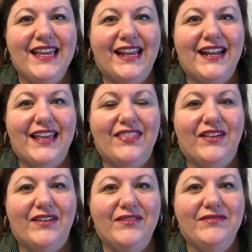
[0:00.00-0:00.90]
kind of in
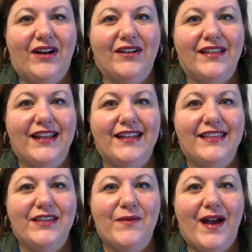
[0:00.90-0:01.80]
the heartland of
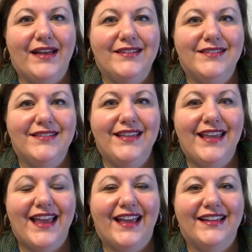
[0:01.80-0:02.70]
the U.S.
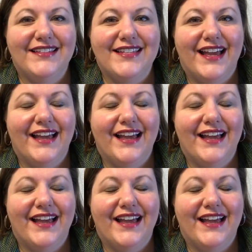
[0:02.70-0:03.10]
And